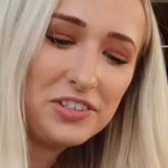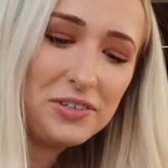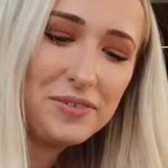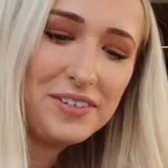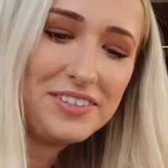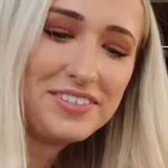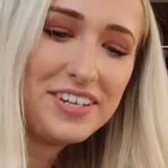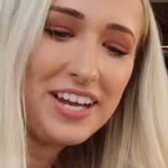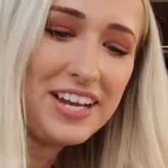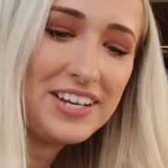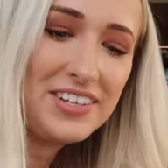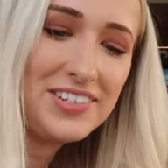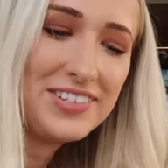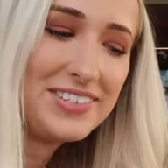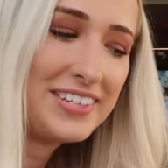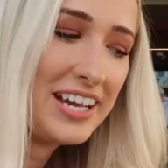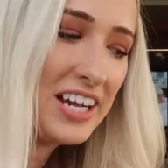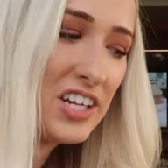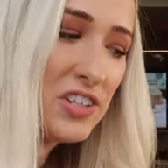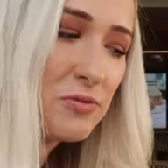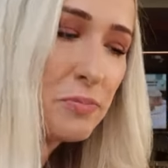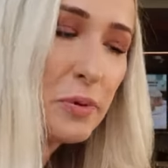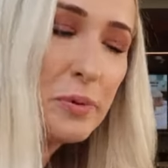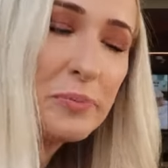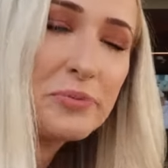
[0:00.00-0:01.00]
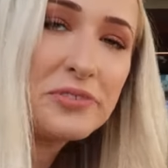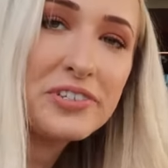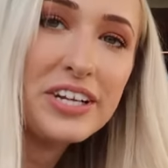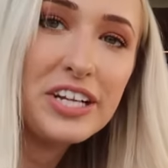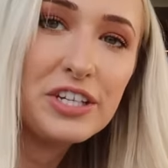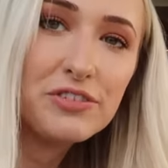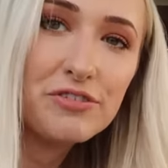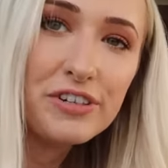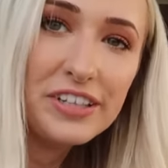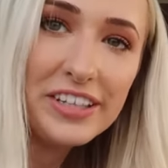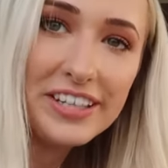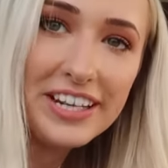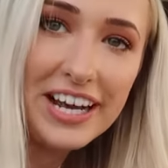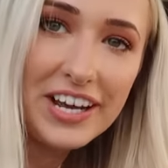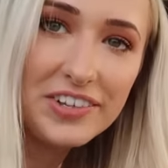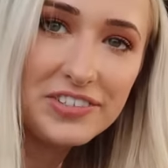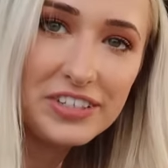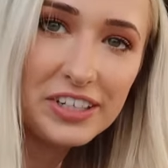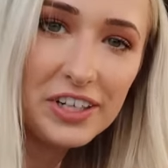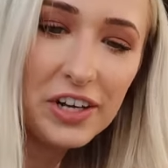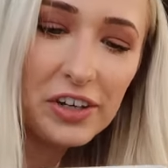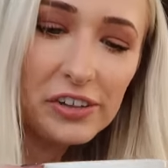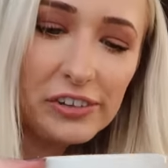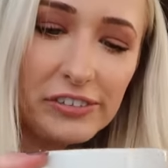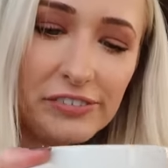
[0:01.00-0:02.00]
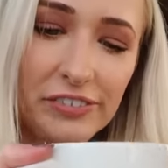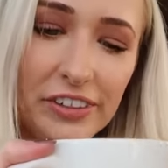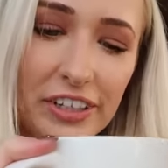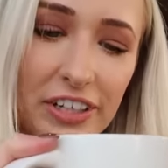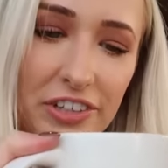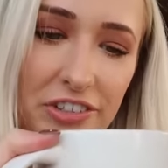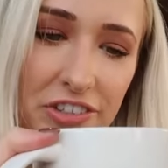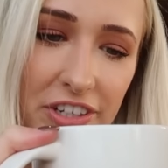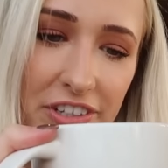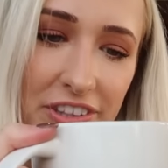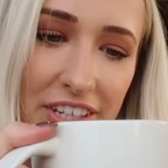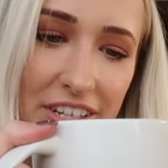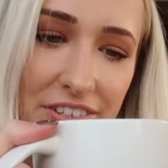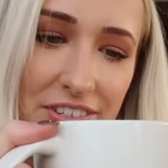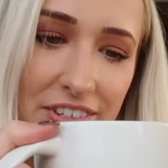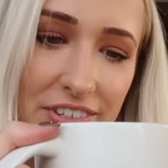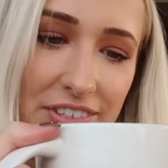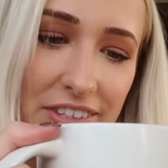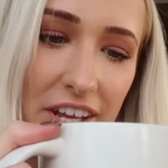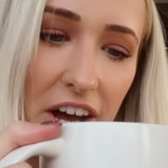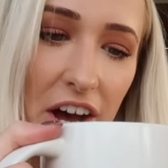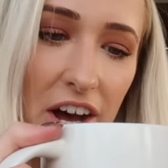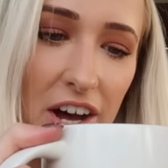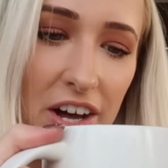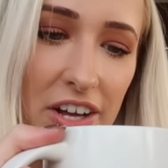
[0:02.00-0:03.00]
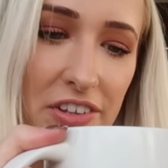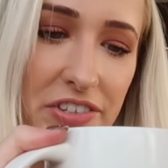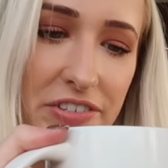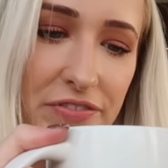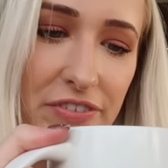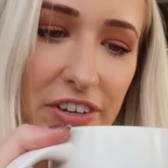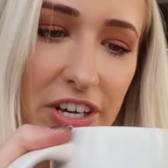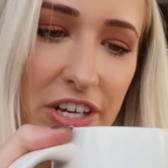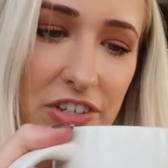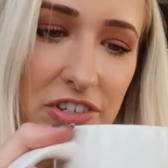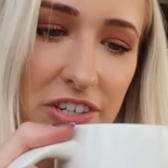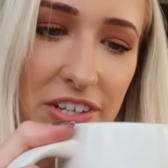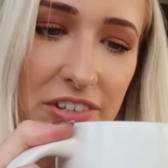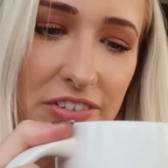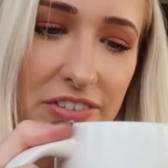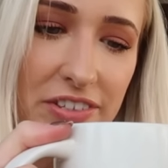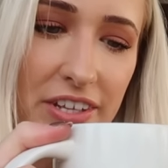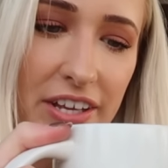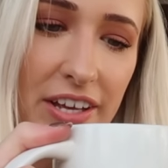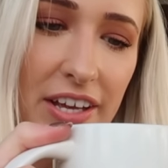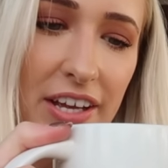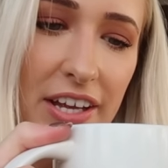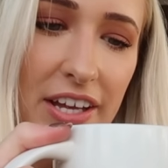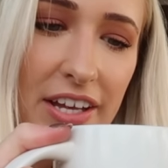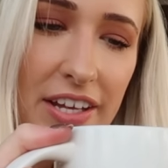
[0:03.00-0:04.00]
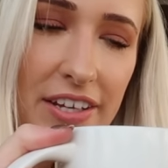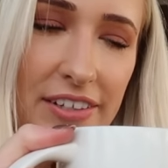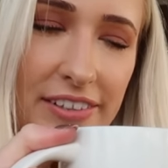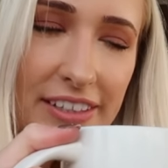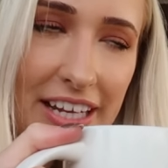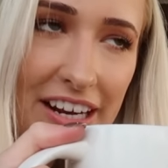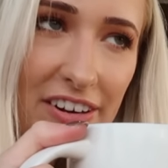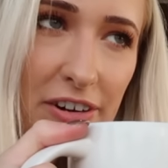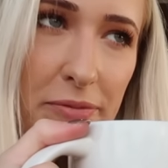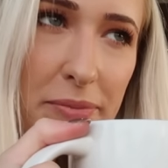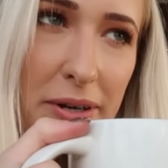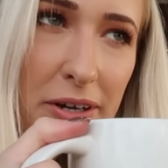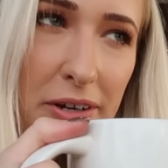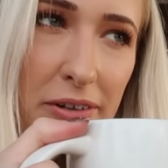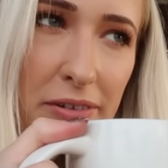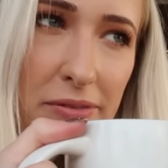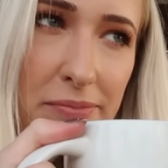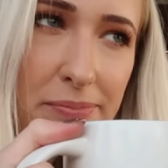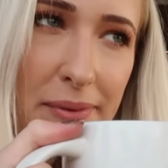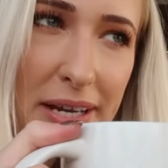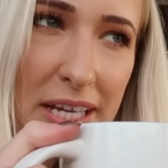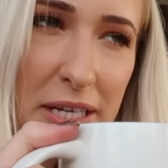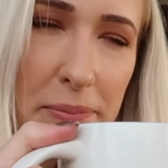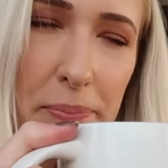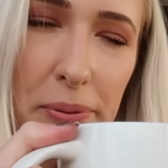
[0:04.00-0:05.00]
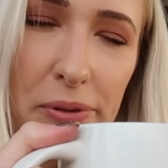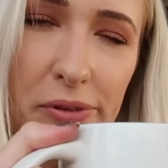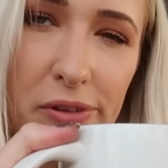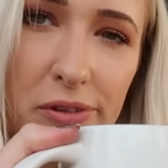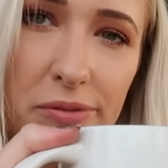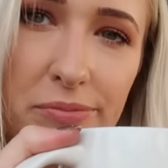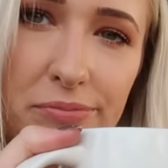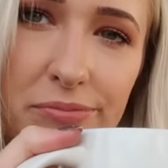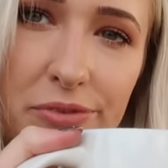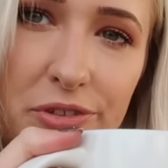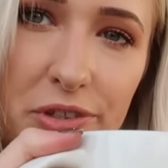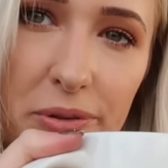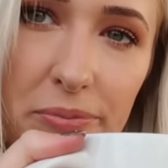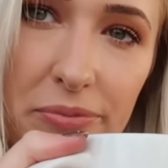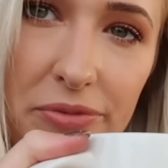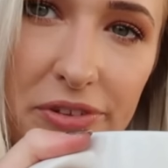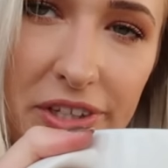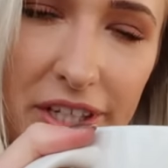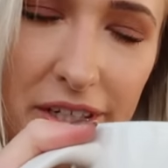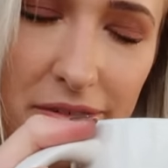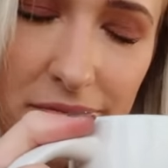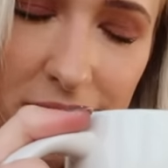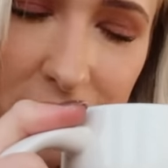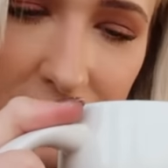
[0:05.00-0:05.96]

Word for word: do a taste test. Mum's tastes really nice, the cold version. This is the hot version. It's the caramel maple something